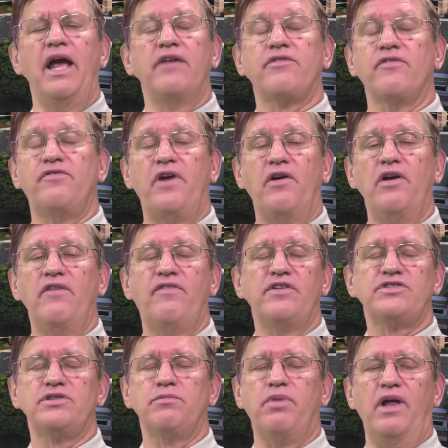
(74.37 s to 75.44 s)
It's a very
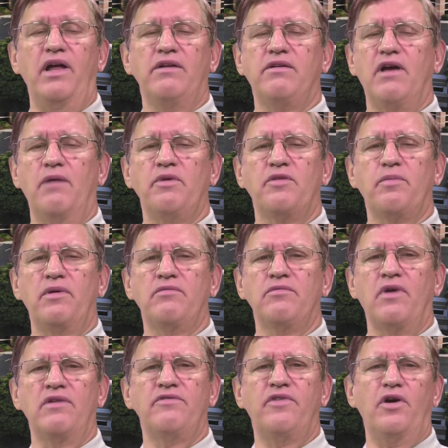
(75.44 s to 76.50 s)
efficient plant, Tom. It's been
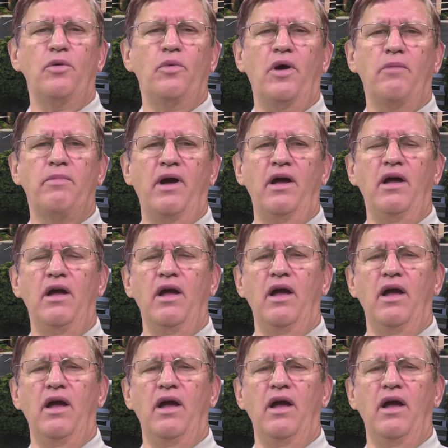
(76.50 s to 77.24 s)
run very well by